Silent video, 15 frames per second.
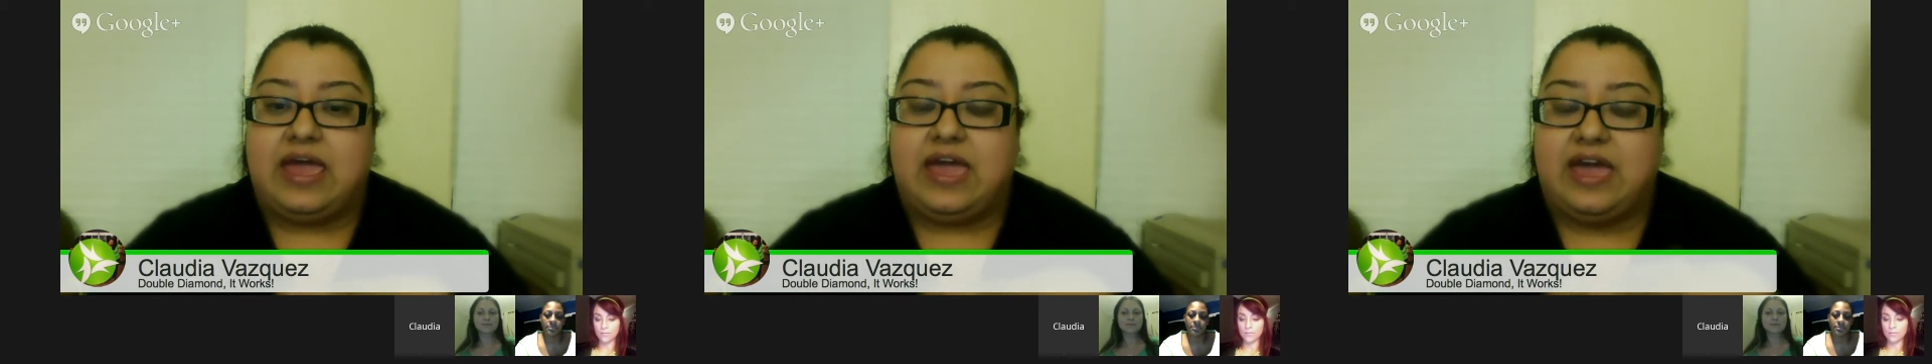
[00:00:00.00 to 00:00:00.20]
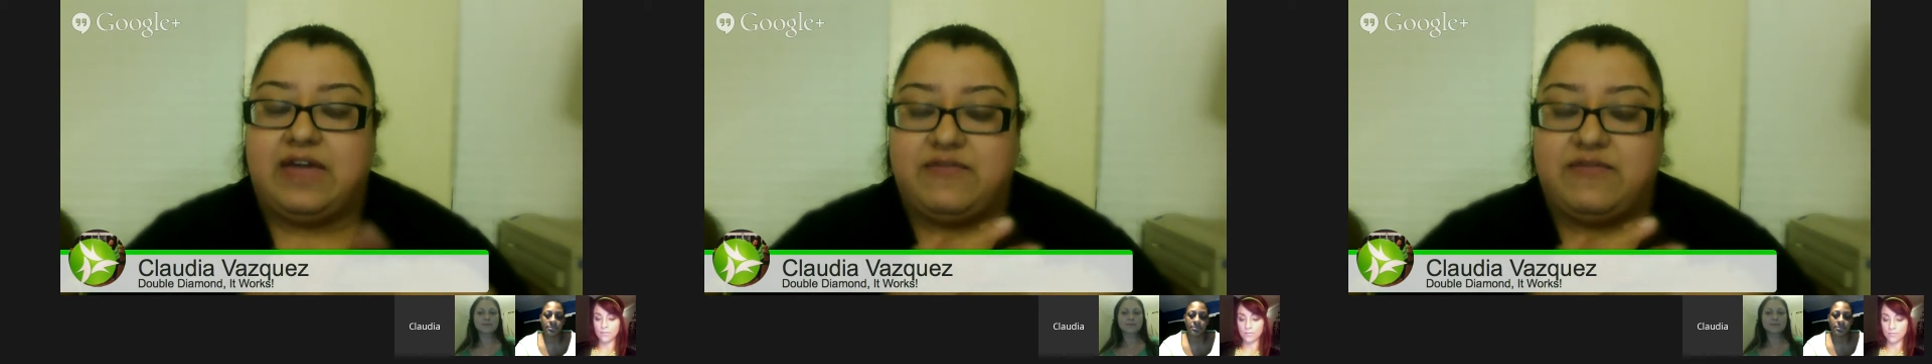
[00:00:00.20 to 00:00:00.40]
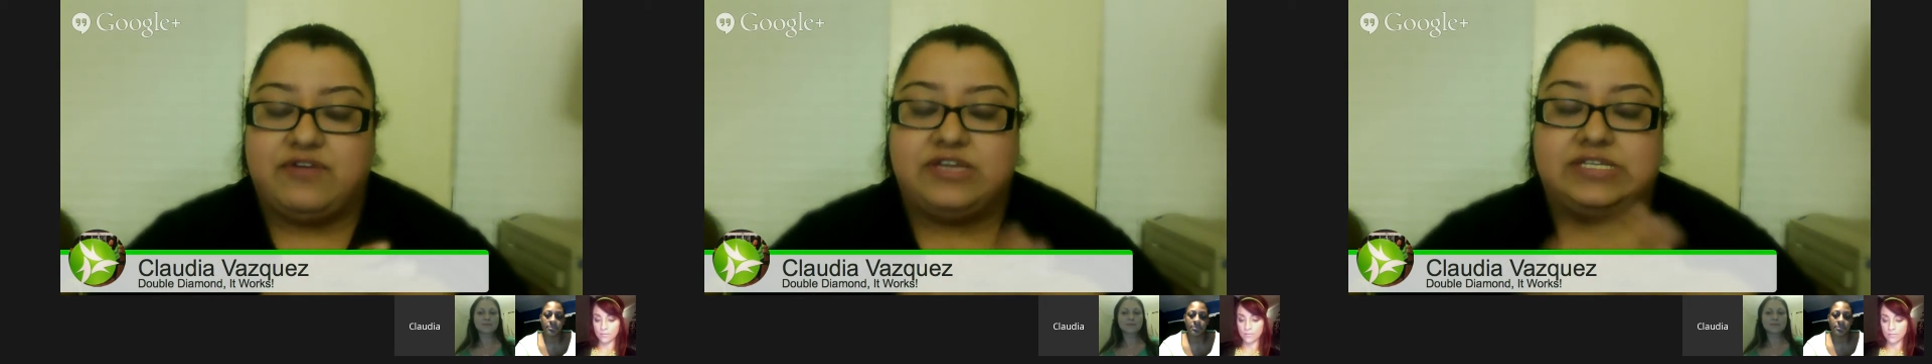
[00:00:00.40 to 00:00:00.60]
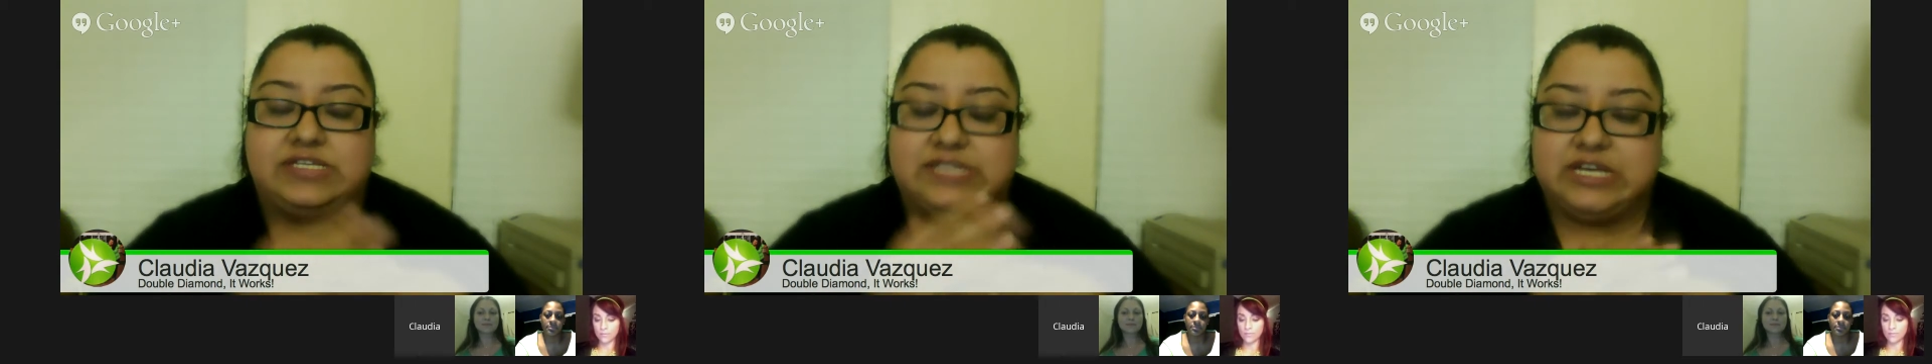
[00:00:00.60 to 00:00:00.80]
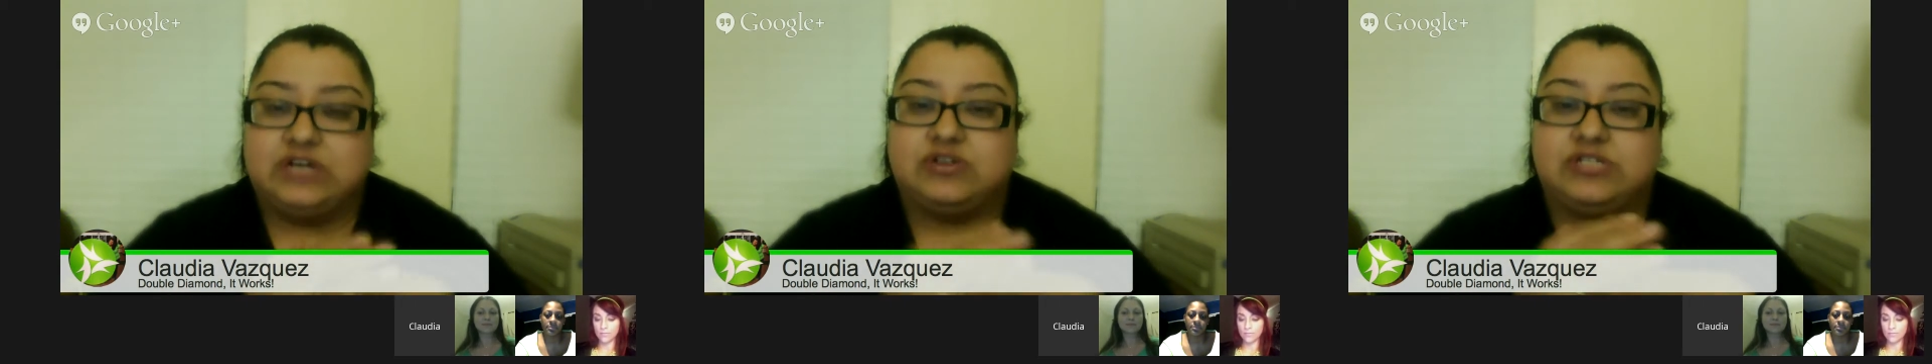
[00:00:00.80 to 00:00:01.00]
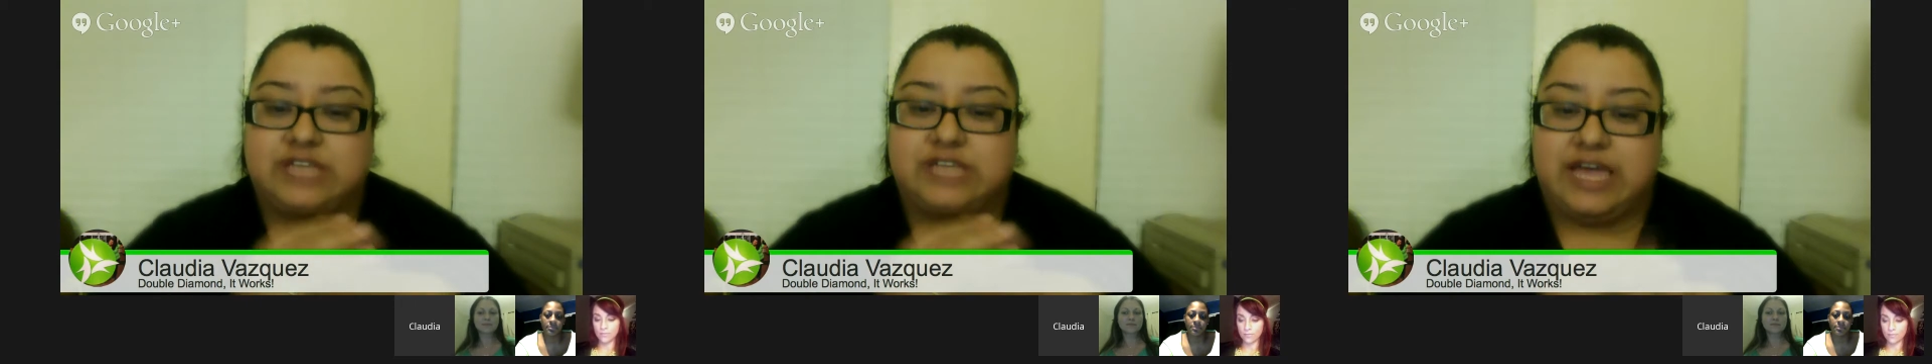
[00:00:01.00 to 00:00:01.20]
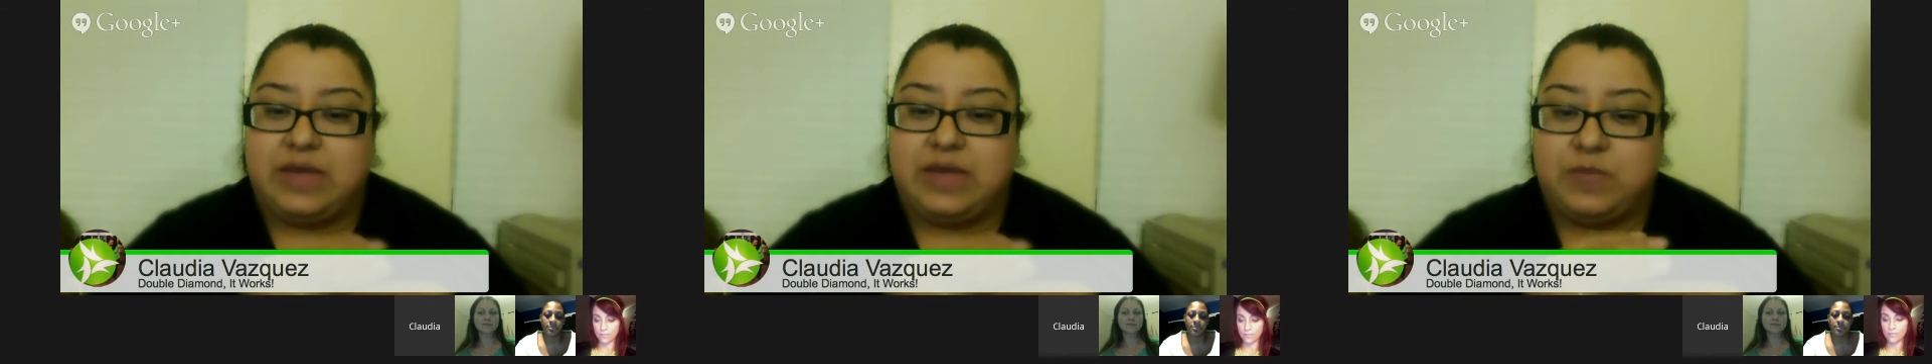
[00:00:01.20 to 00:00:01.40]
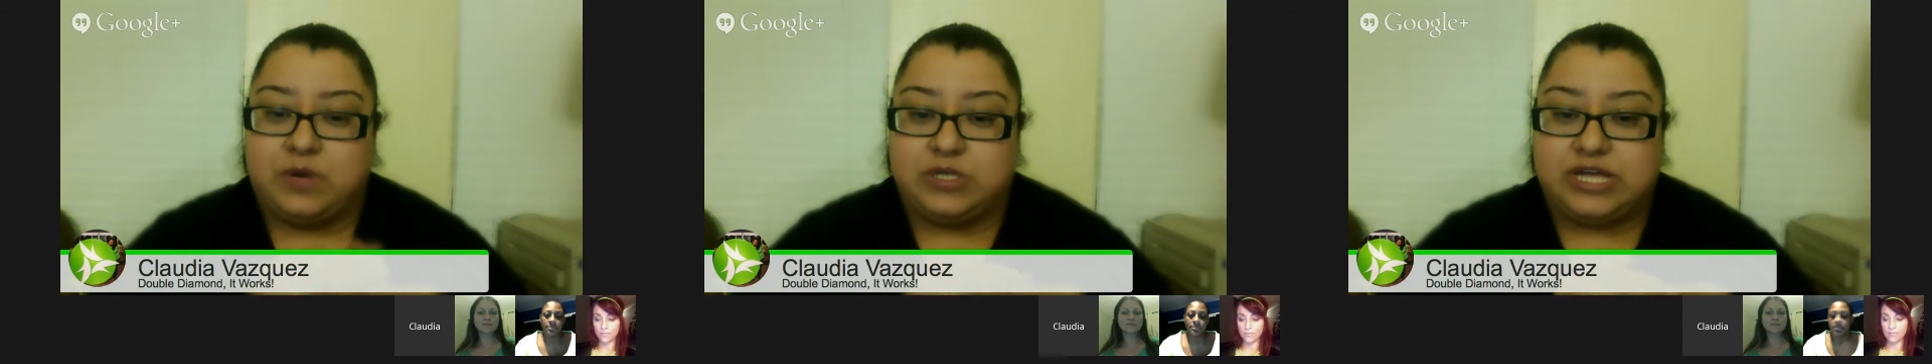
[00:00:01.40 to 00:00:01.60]
Every single day
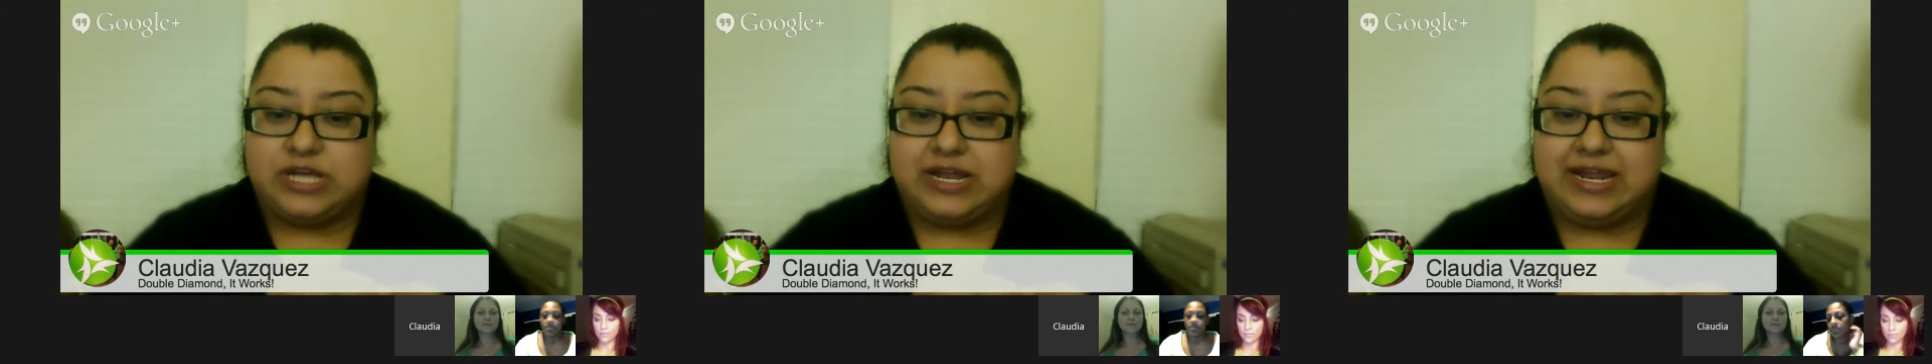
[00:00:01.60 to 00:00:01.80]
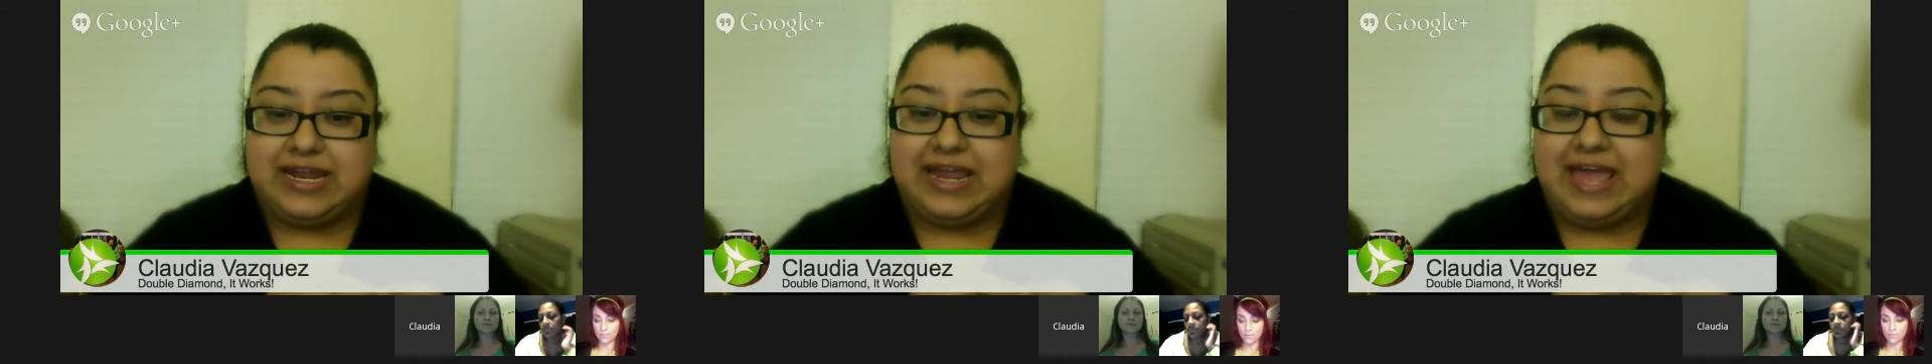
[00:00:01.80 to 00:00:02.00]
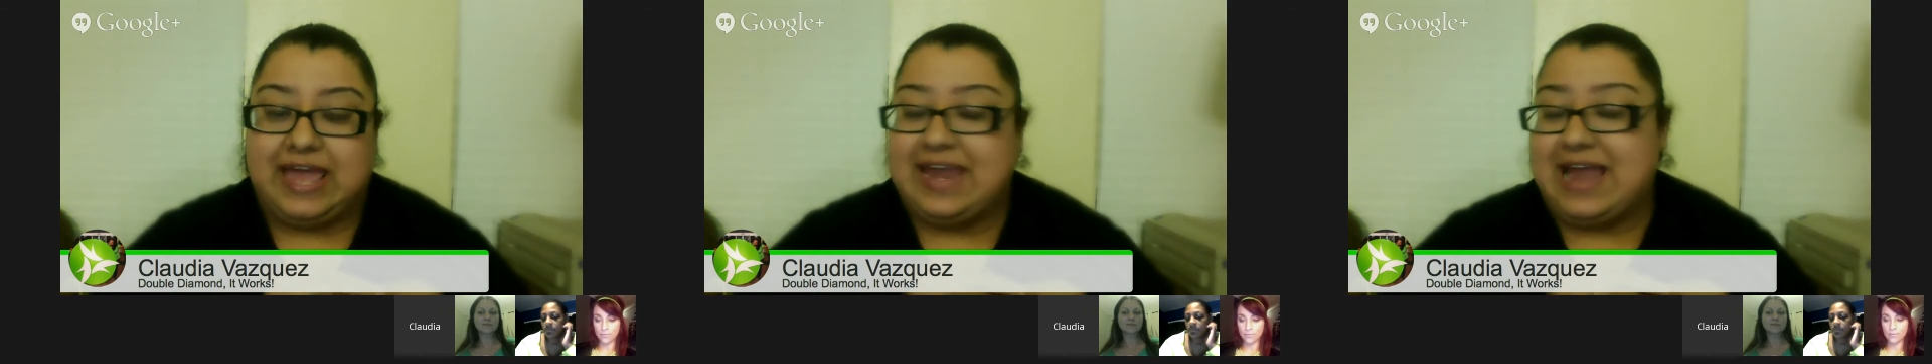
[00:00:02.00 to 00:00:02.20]
I worked on it,